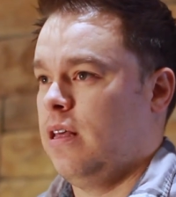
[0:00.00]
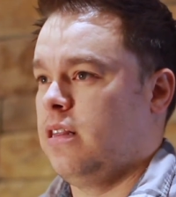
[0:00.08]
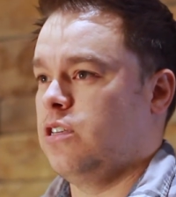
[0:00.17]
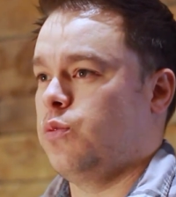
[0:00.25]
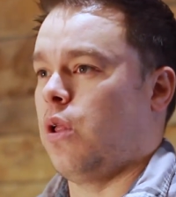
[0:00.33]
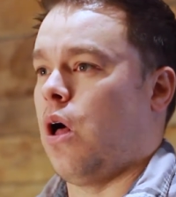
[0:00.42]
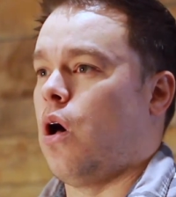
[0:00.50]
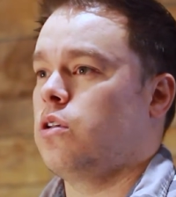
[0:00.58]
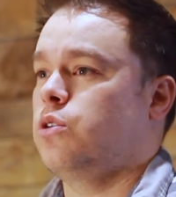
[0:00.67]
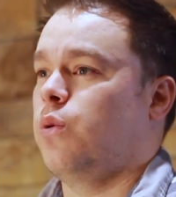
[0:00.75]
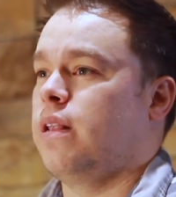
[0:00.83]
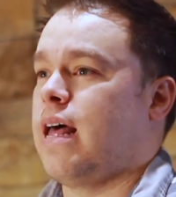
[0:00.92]
This will
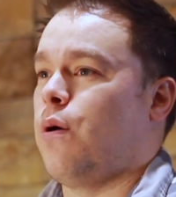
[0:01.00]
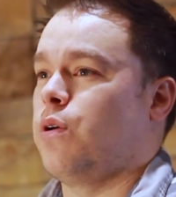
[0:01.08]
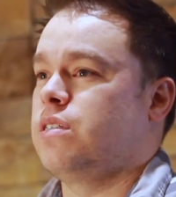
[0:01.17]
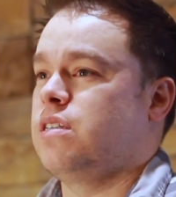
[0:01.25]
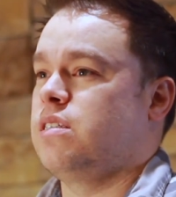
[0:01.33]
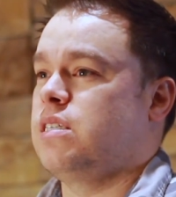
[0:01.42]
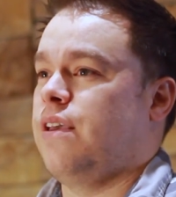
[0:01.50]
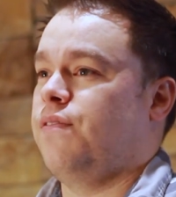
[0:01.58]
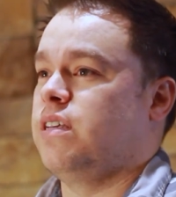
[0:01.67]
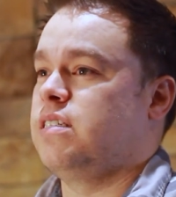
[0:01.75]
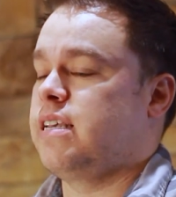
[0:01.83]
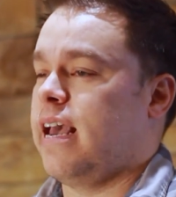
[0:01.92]
also allow us to
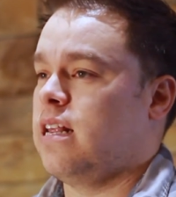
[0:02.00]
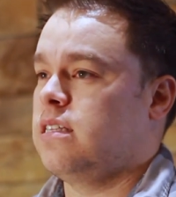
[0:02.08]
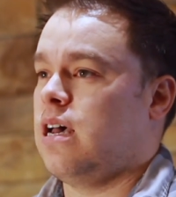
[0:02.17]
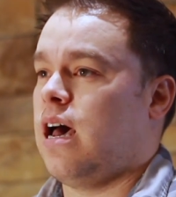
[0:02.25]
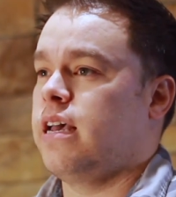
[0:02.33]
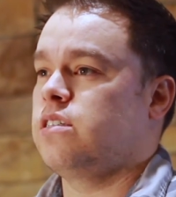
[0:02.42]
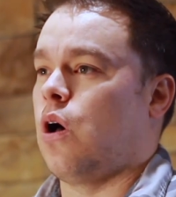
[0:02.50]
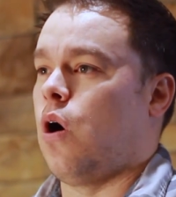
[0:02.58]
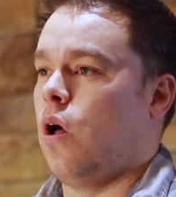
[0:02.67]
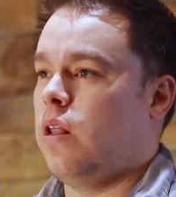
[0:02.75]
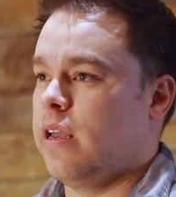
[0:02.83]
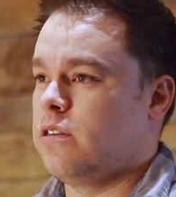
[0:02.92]
safely sanitize
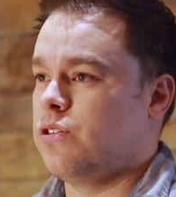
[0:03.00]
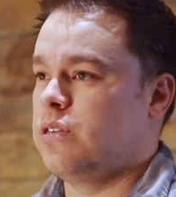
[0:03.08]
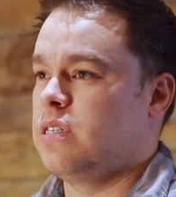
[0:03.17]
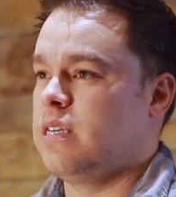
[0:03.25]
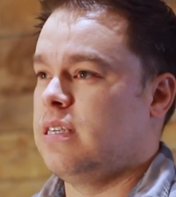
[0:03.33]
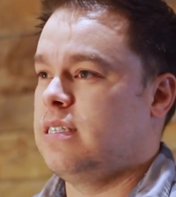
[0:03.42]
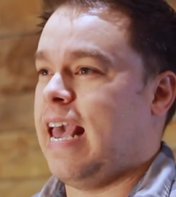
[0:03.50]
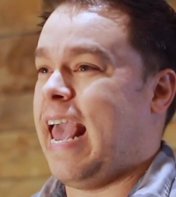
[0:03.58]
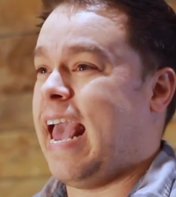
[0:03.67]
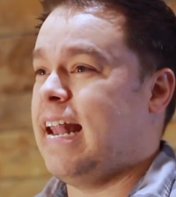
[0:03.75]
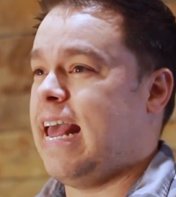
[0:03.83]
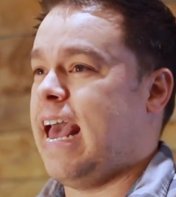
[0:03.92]
all entrances
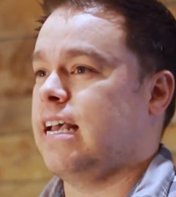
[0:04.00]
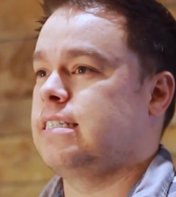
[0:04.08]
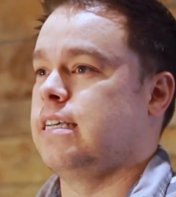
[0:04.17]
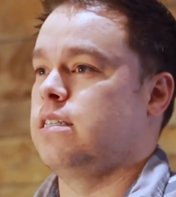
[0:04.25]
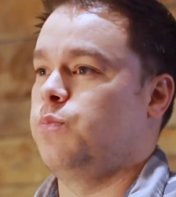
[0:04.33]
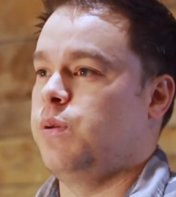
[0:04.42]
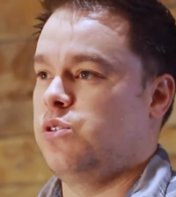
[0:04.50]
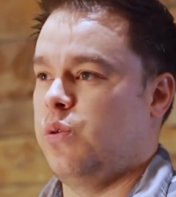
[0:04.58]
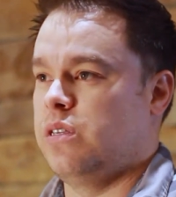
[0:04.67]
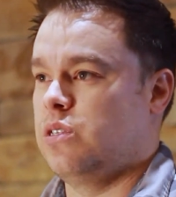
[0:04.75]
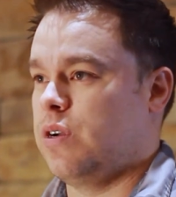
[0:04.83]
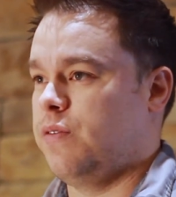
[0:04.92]
and exits
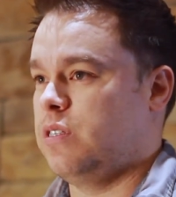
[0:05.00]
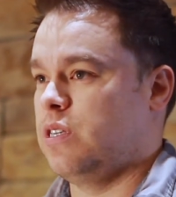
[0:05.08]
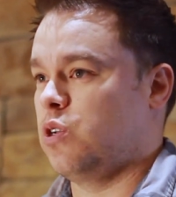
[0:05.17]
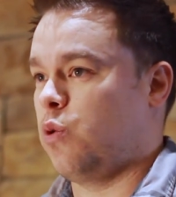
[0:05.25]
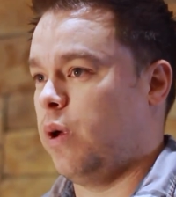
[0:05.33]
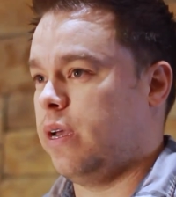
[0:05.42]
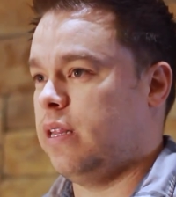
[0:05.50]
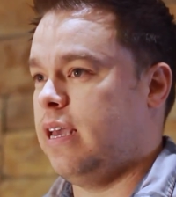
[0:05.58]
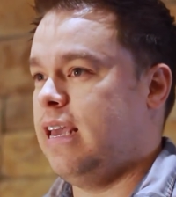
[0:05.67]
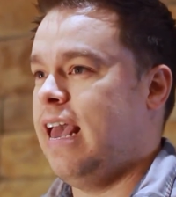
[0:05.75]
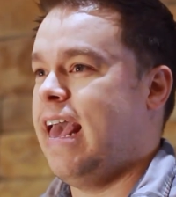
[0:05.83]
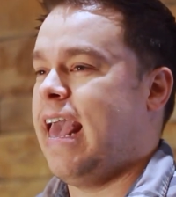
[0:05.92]
between services
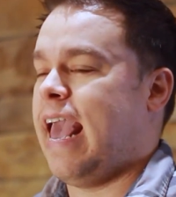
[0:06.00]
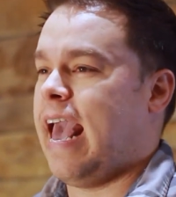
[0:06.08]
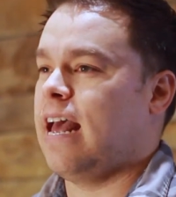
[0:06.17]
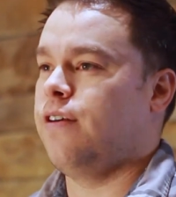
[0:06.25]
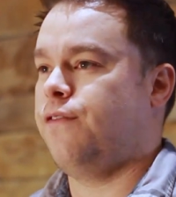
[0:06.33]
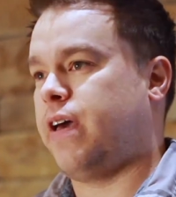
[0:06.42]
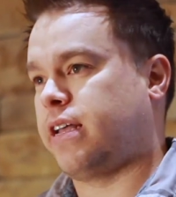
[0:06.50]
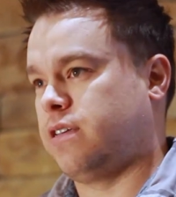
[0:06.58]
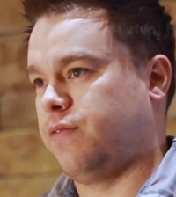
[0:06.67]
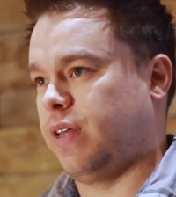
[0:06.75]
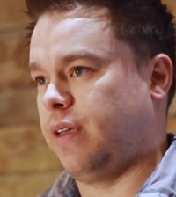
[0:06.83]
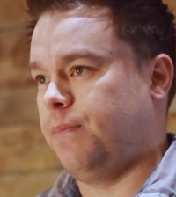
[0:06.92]
quickly and
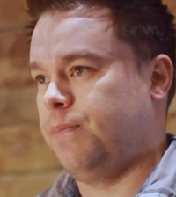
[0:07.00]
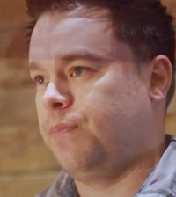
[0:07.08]
effectively.